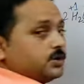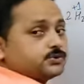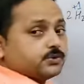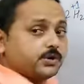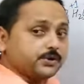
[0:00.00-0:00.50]

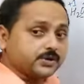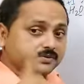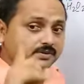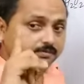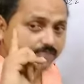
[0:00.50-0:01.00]
So you
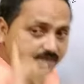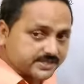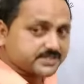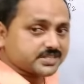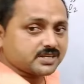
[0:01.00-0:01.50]
remember
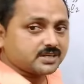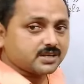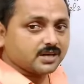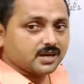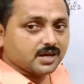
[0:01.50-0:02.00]
it,
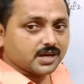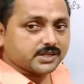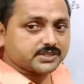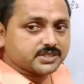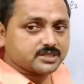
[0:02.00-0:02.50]

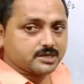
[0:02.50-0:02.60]
this is a